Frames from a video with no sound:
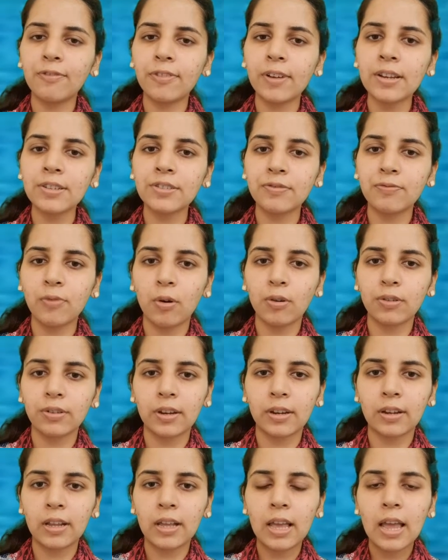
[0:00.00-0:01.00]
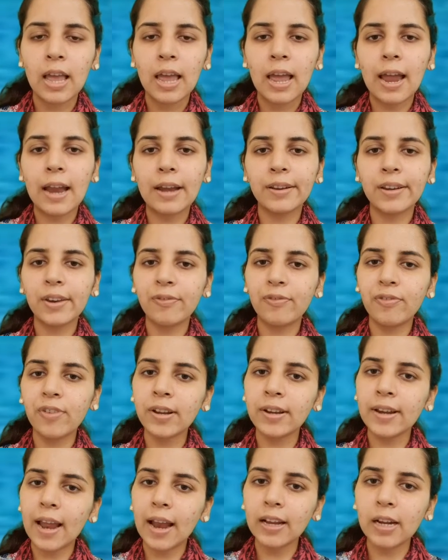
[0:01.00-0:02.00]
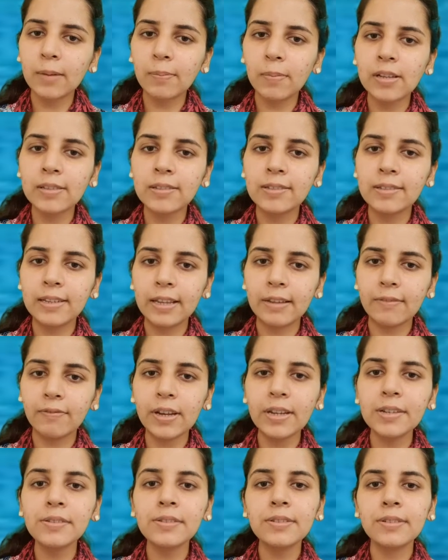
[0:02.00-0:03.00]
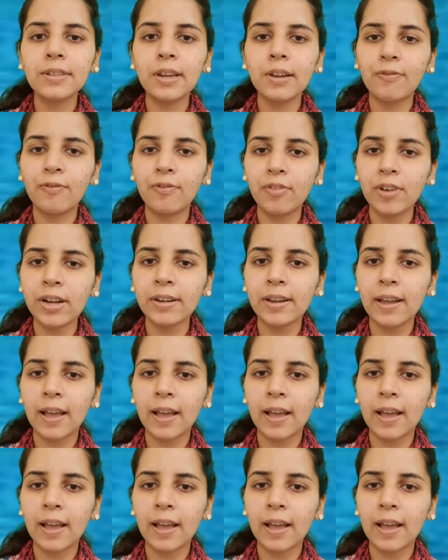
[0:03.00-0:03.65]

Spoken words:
fresh water. And different animals live in different